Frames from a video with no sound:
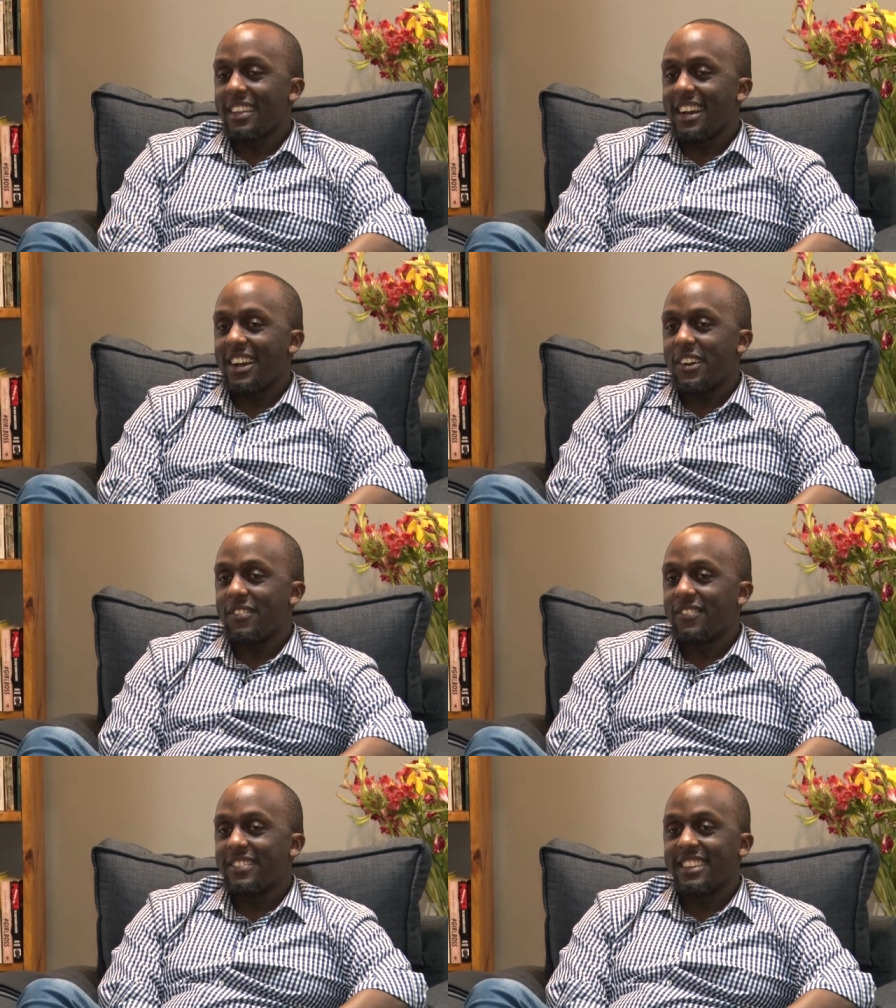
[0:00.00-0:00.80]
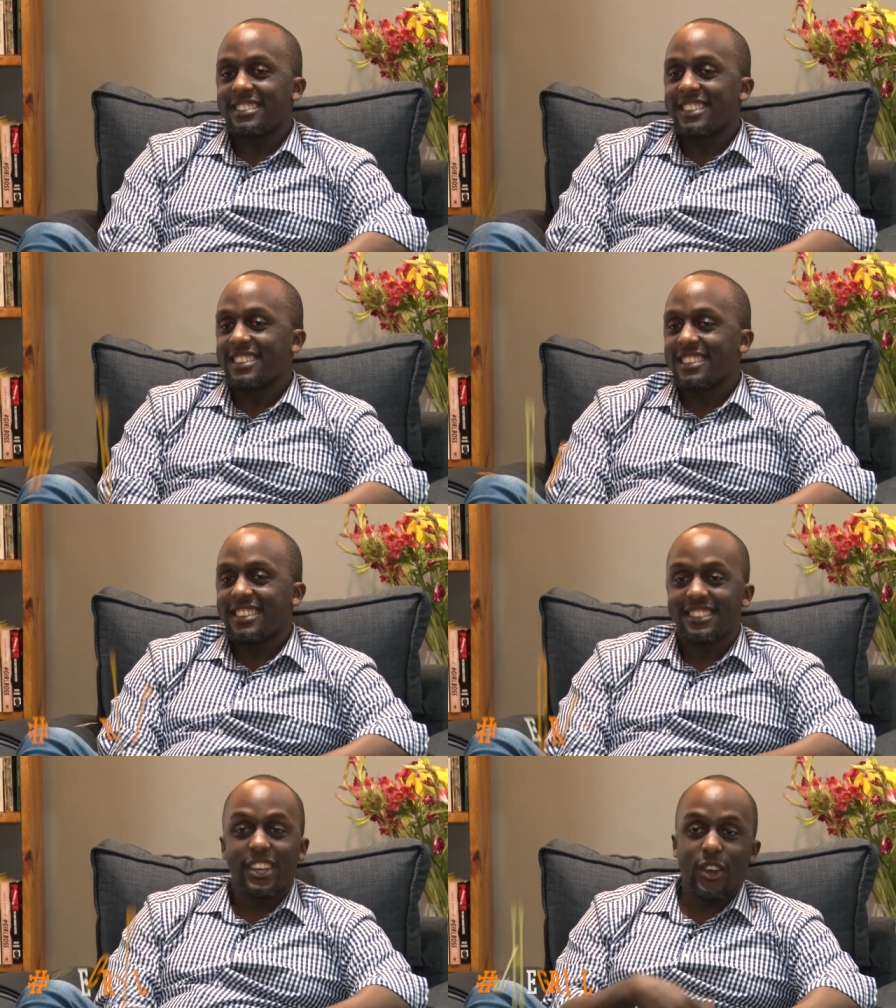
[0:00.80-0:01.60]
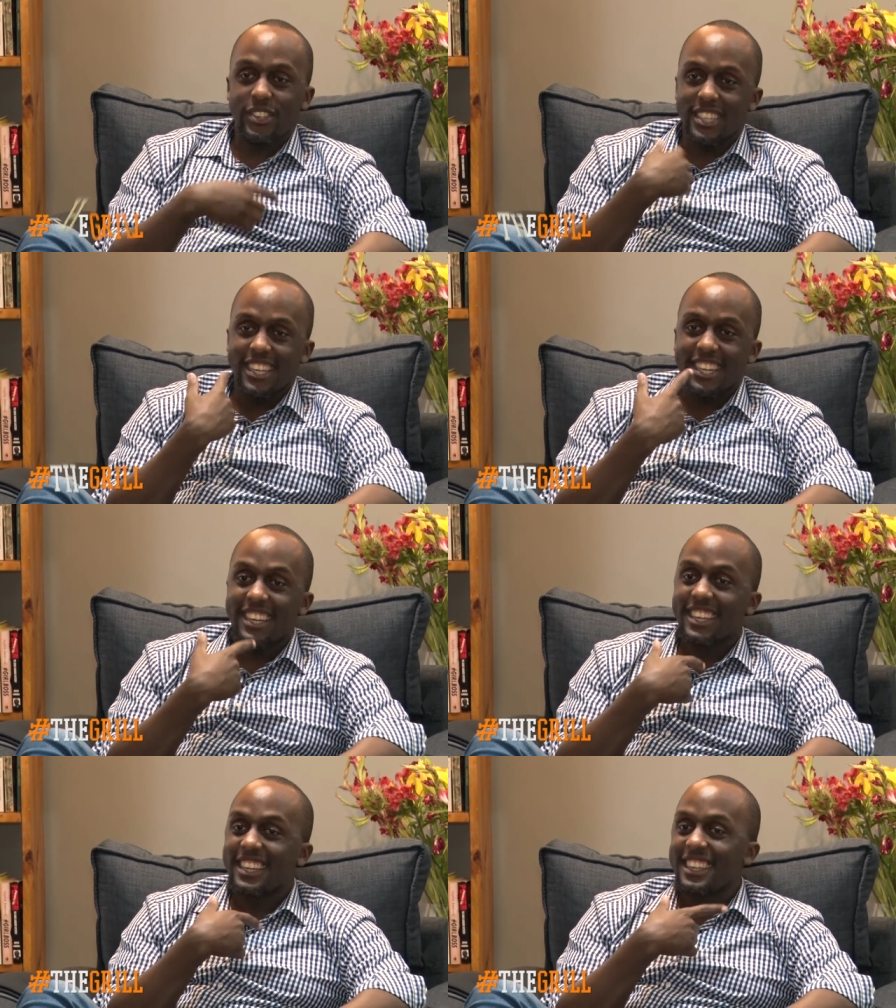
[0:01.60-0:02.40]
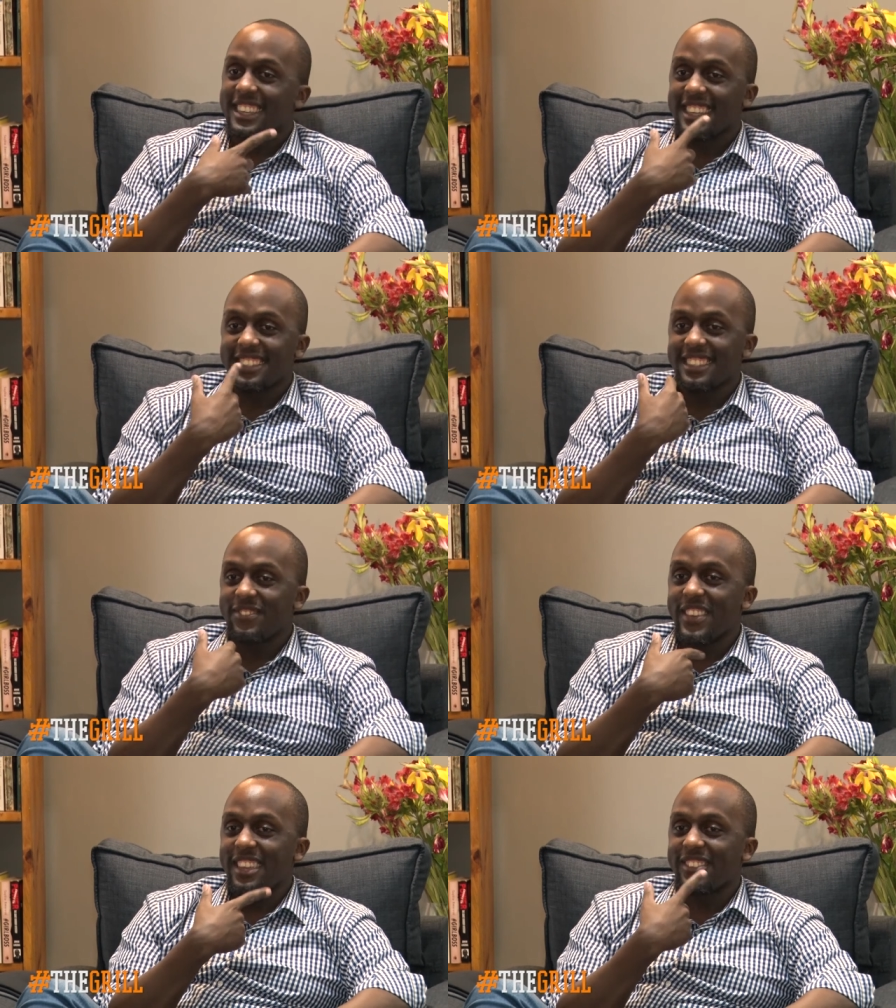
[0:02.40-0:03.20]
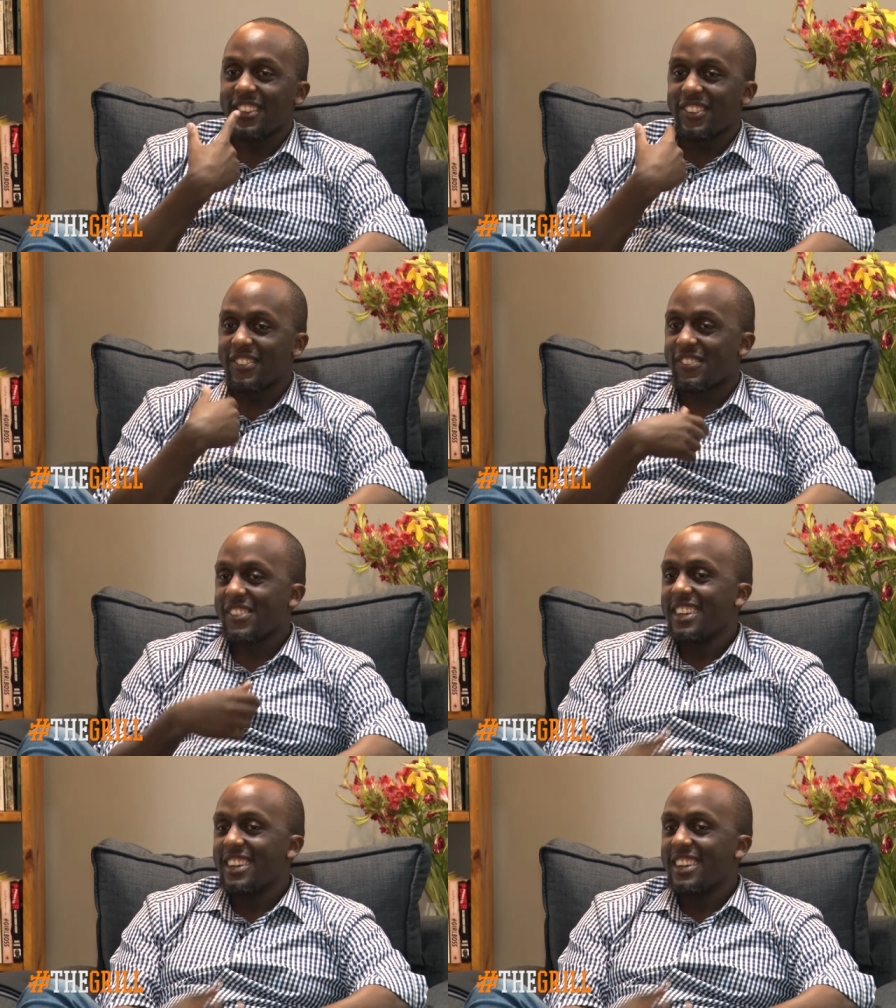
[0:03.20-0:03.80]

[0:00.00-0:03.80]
Um, this this goatee here. This is me sort of